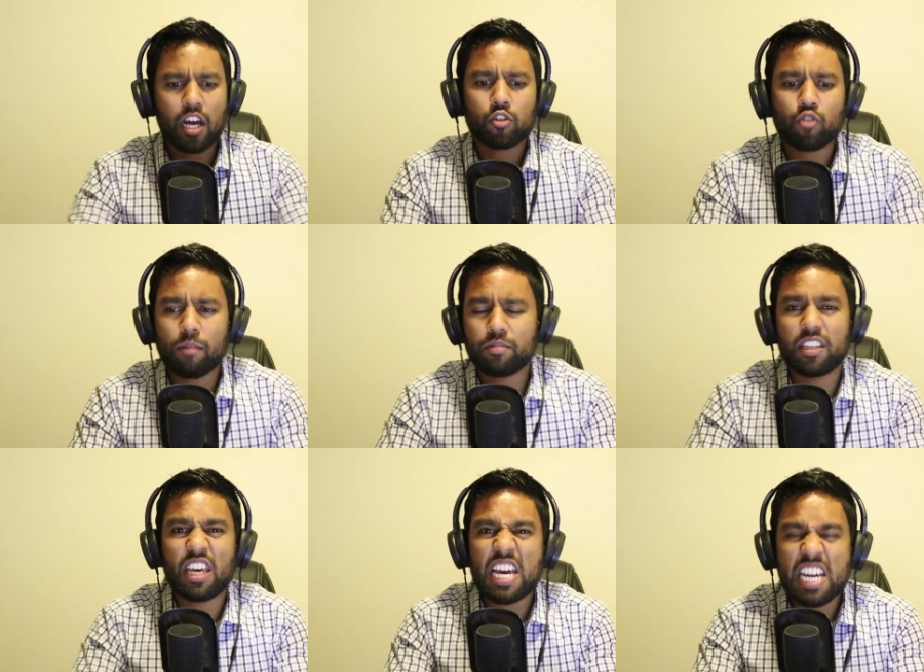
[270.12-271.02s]
Trump's
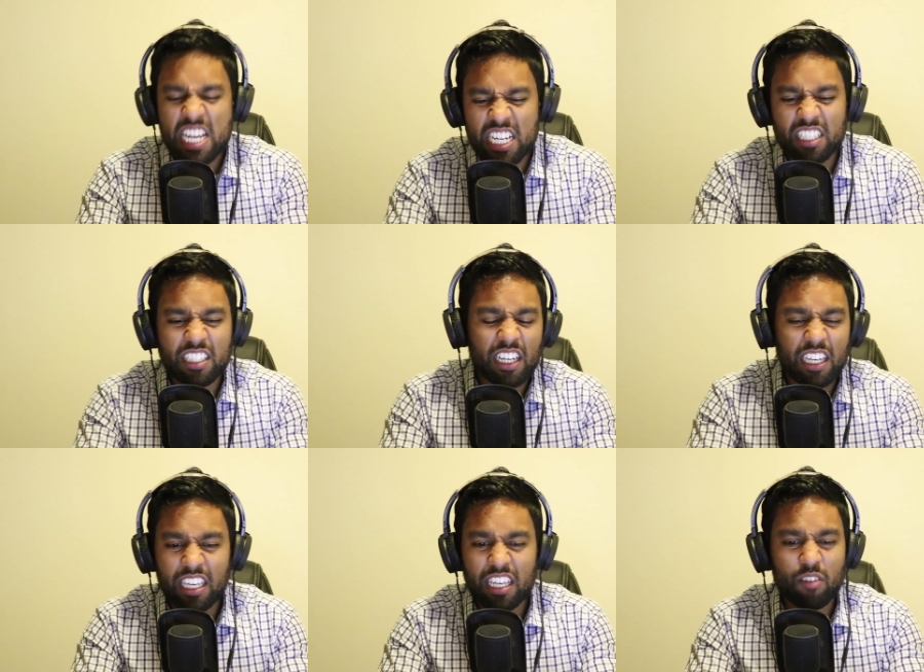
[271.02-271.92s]
there
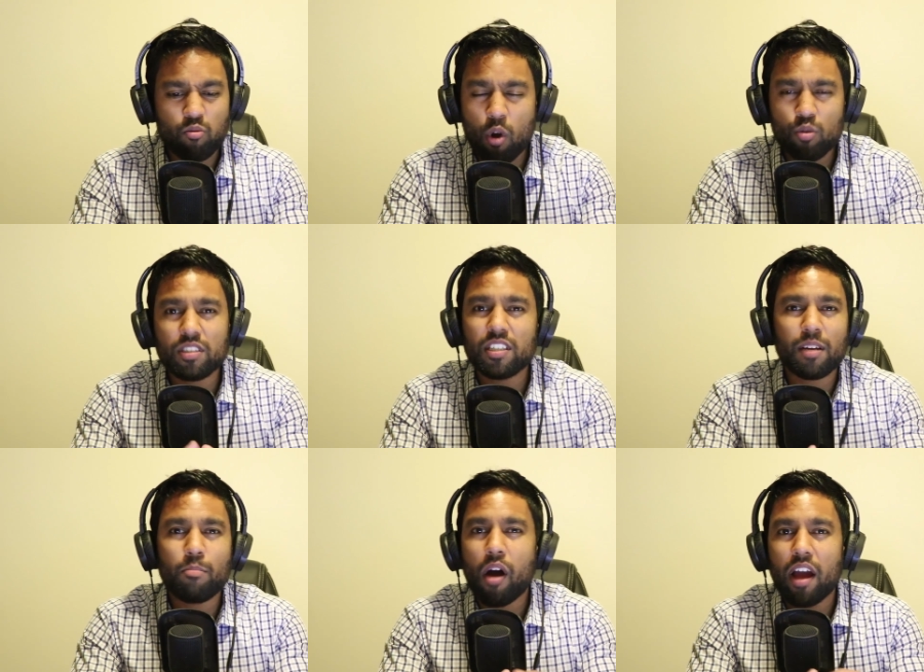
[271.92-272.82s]
instantly
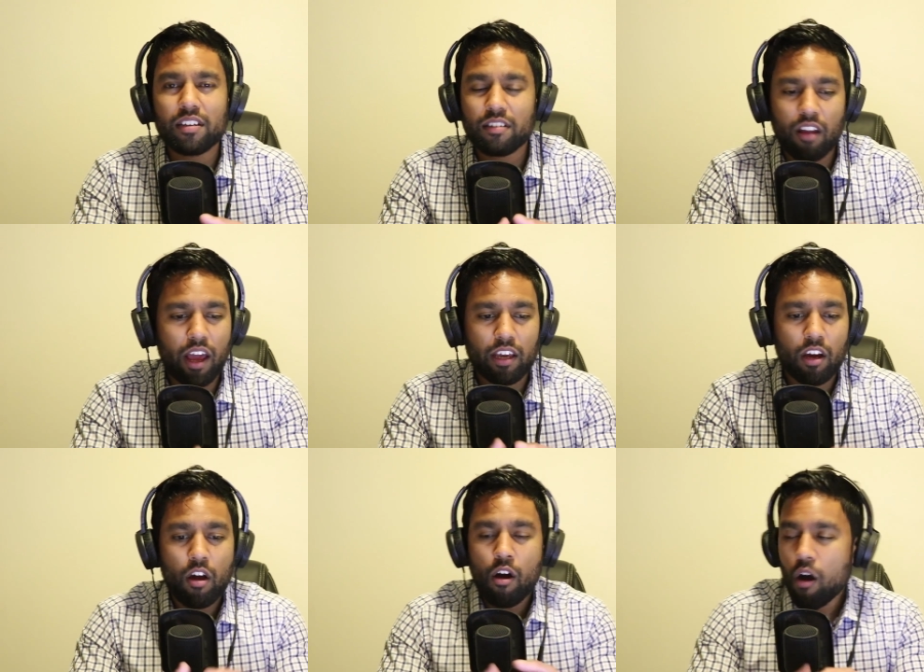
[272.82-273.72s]
roasting Biden like,
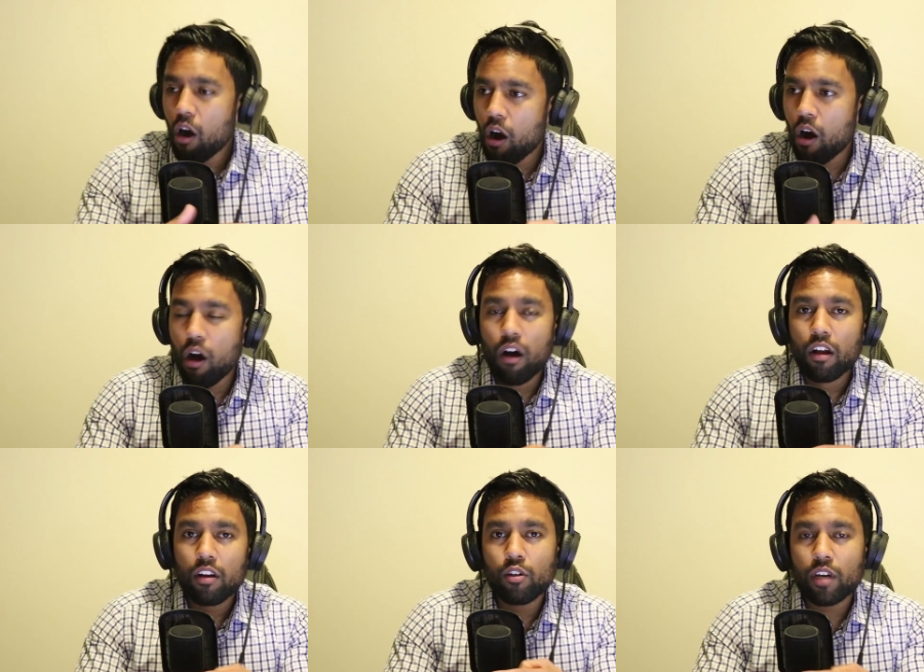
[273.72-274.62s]
oh,
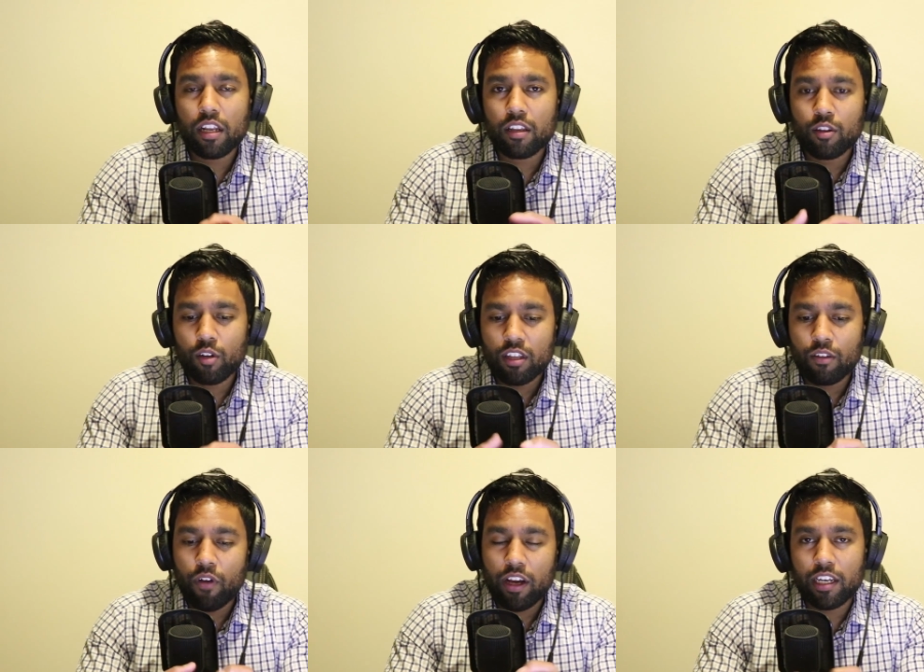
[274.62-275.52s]
look at look at the
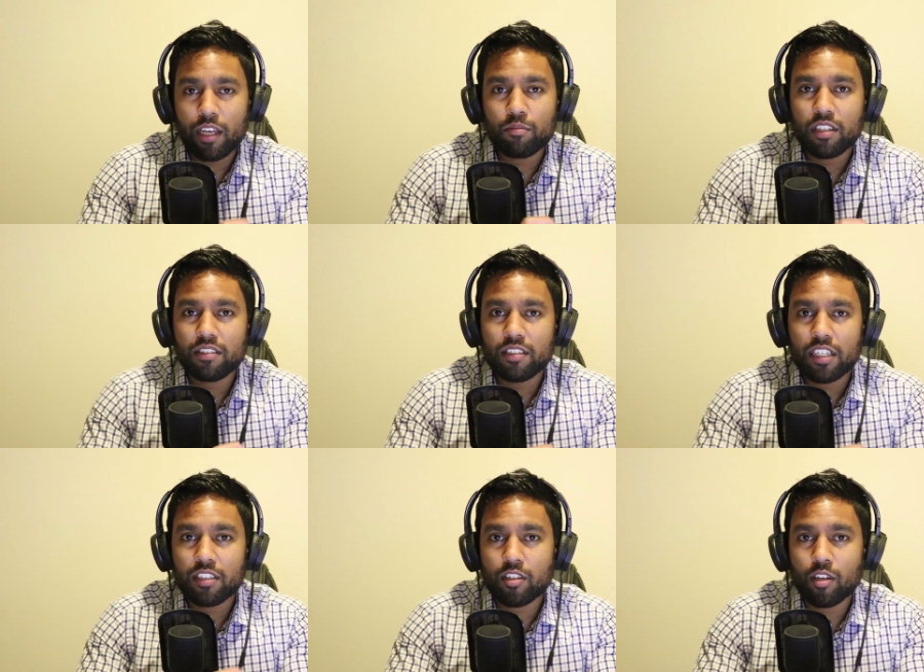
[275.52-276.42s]
fucking empty
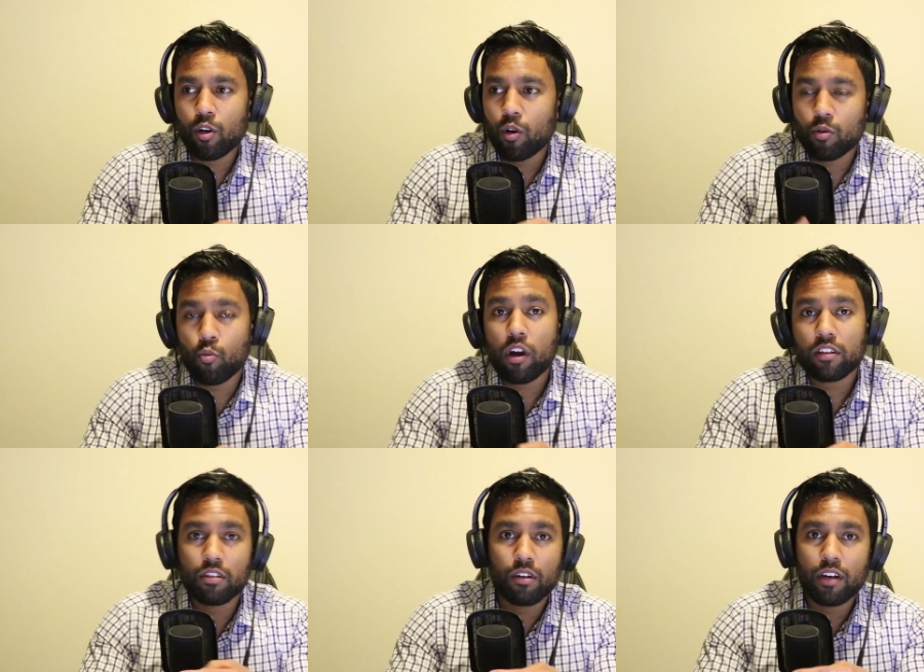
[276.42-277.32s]
seats. What a
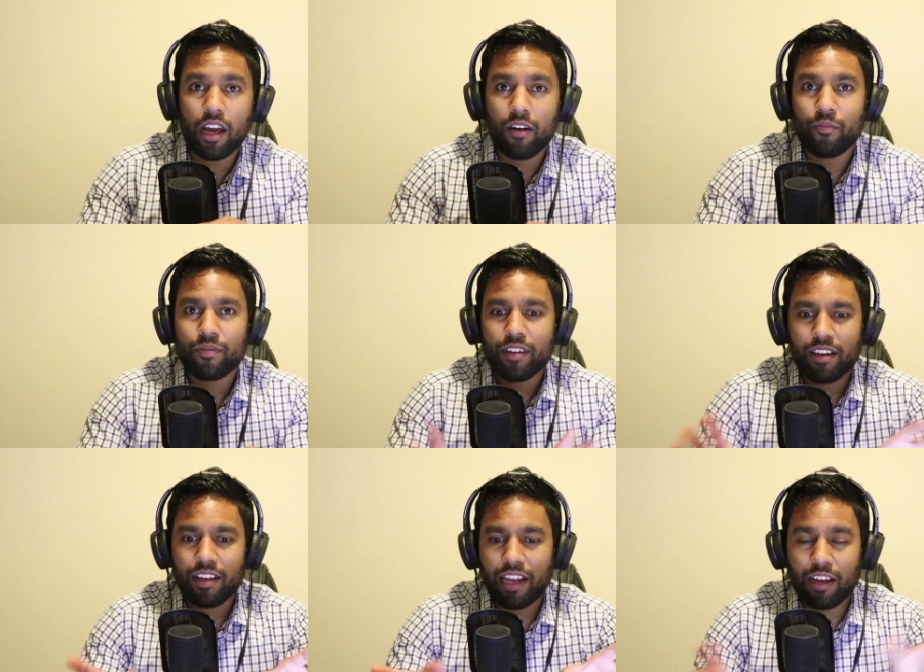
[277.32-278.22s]
turnout.
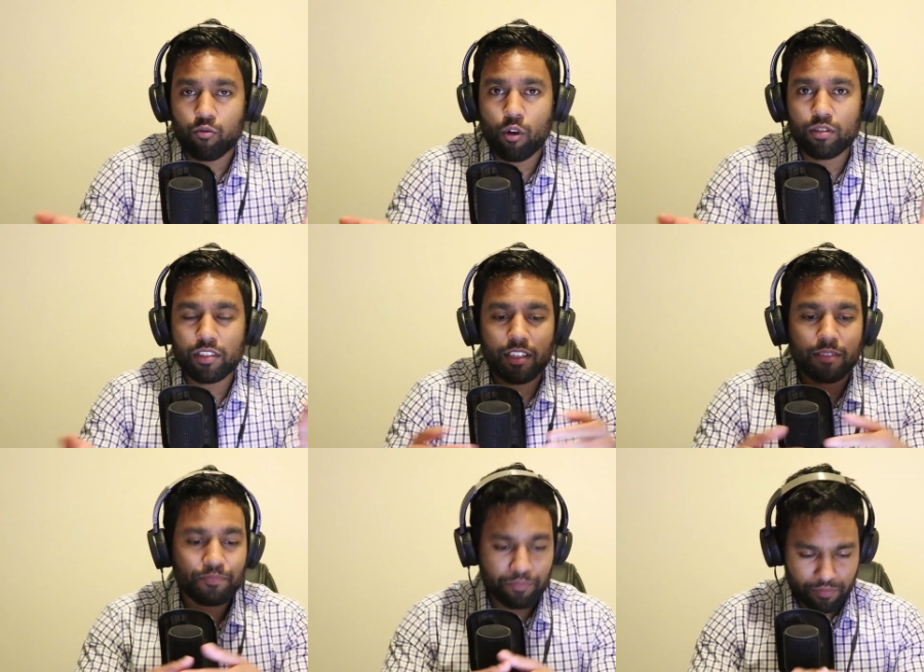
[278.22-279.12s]
Like roasting
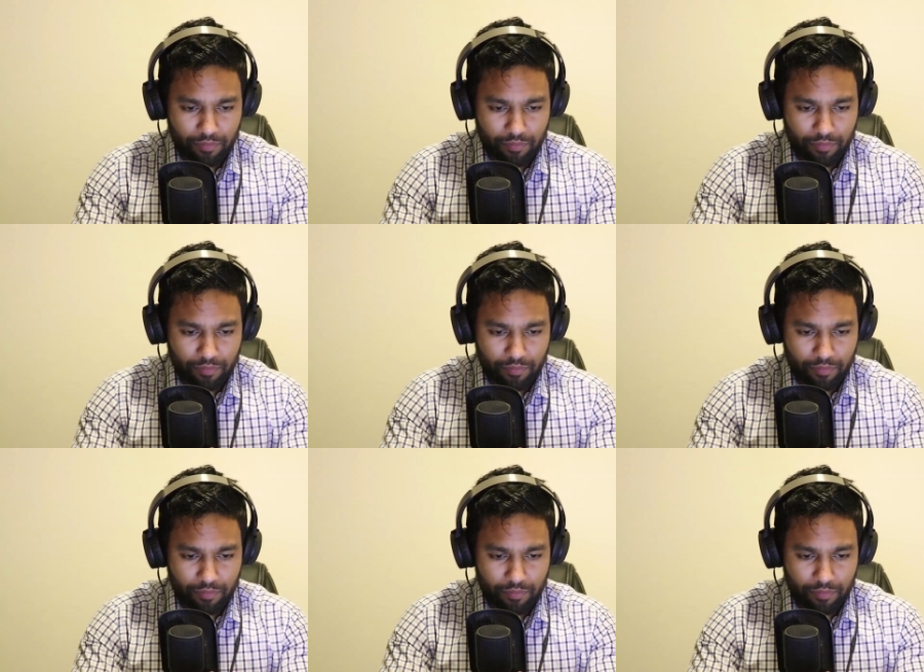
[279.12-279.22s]
him.